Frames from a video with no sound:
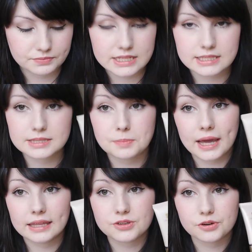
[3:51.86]
This is
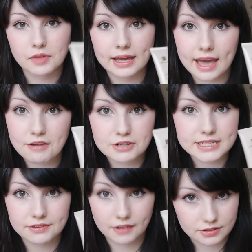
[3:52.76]
my sort of like
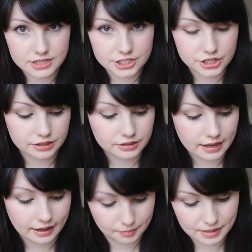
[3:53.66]
everyday foundation.
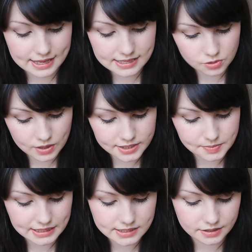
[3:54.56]
It is quite
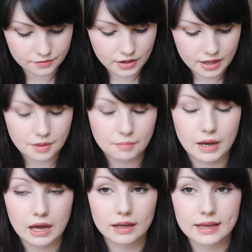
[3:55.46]
expensive,
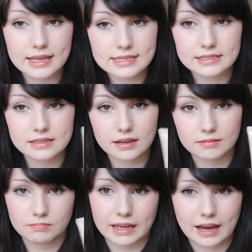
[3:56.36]
but it is
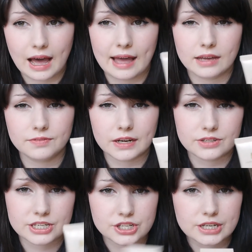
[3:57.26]
like a high-end
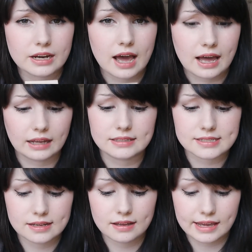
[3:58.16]
foundation,
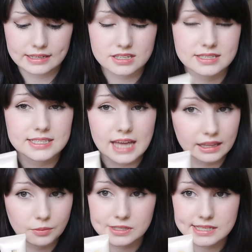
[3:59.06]
and it does
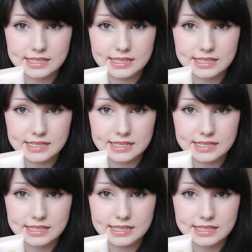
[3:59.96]
exactly what it